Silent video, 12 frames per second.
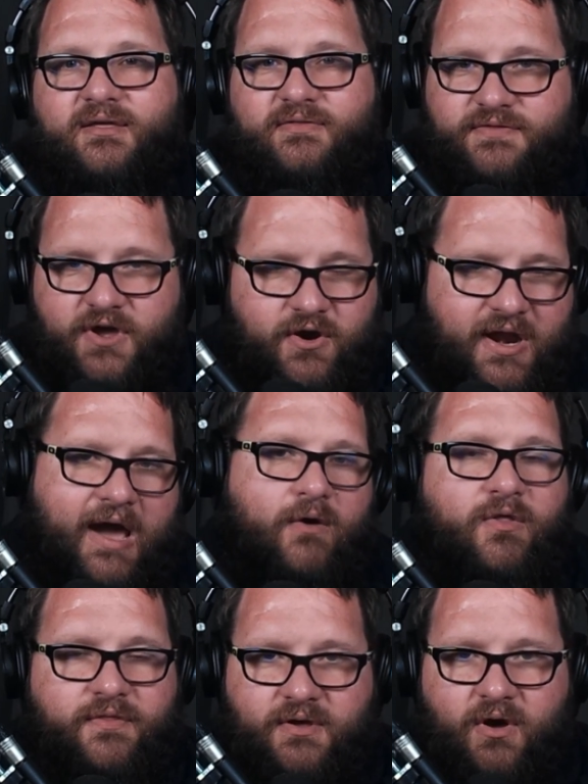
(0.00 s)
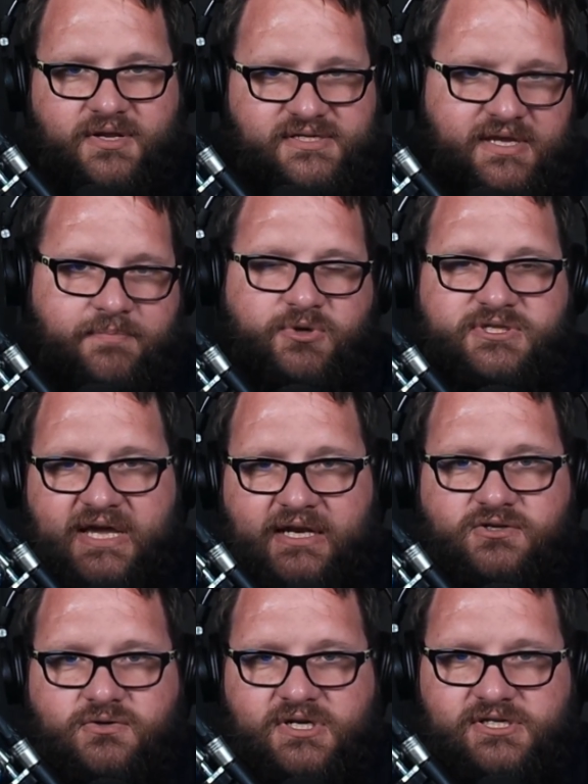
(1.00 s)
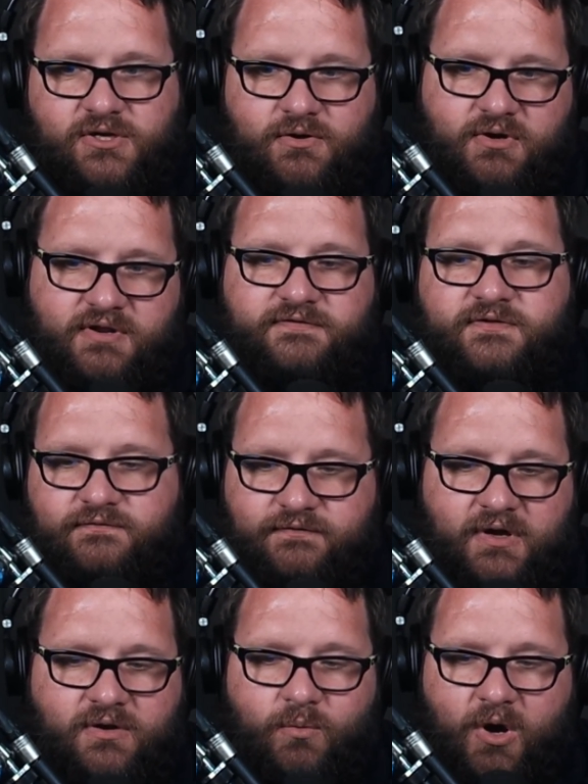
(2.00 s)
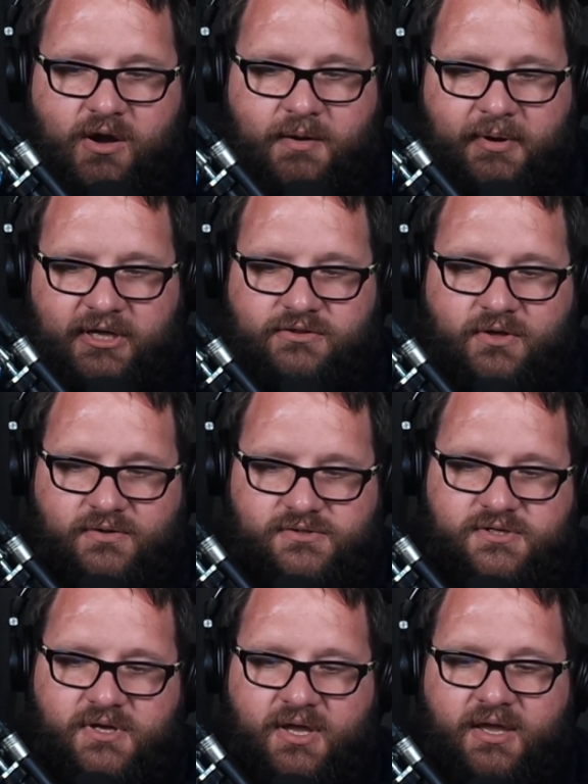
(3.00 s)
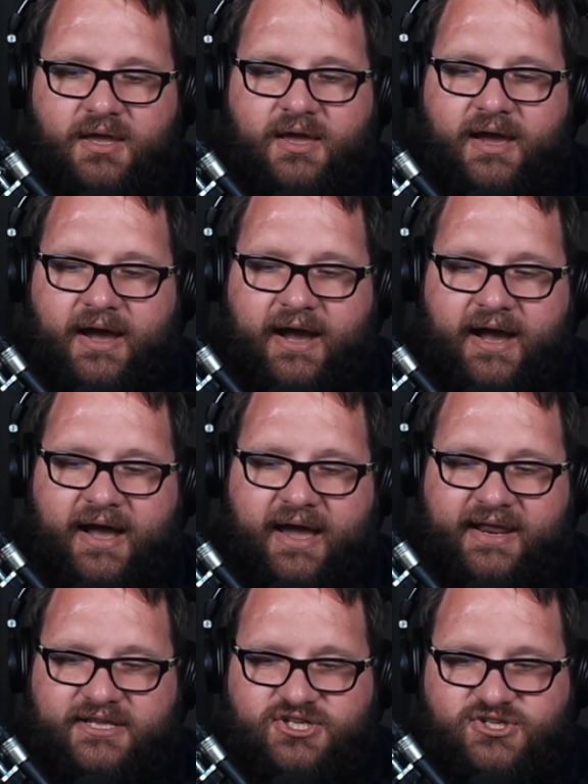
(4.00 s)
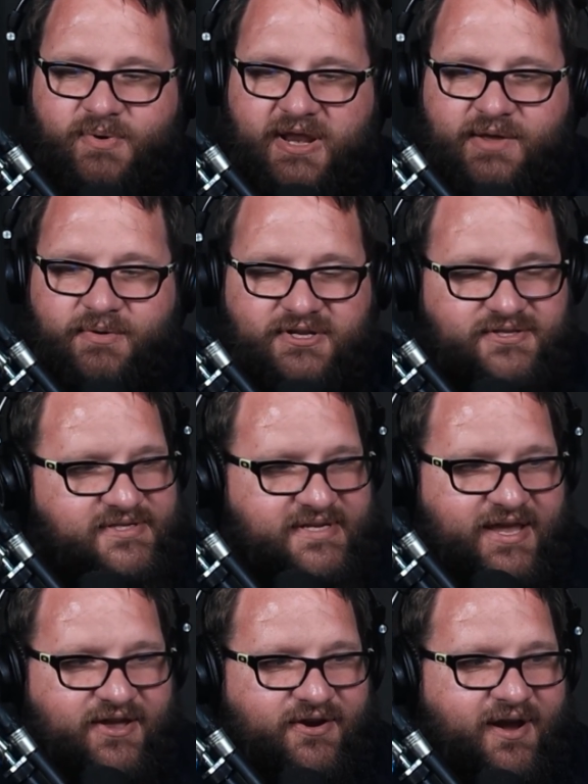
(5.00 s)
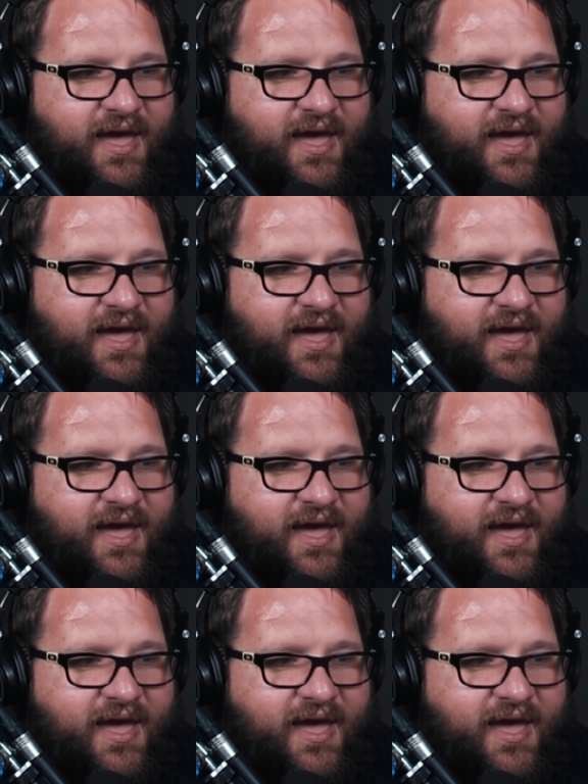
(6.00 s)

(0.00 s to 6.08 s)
They're now on a separate talent tree, so you don't need to fucking worry about those. And I just quickly wanted to say here,